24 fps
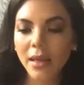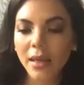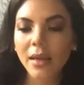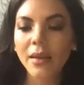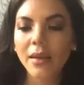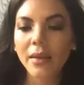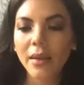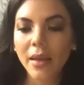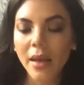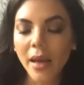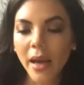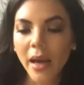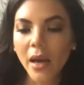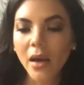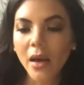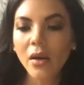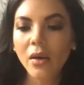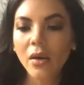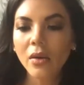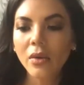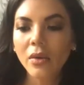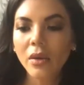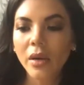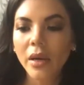
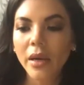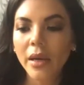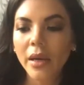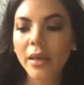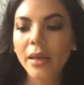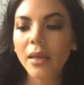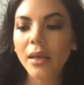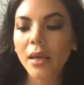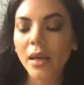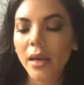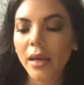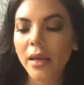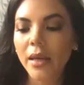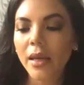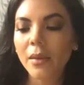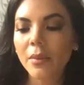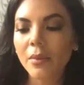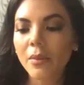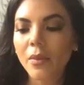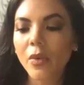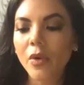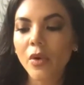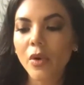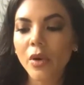now I am
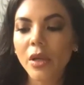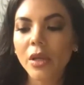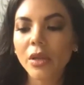more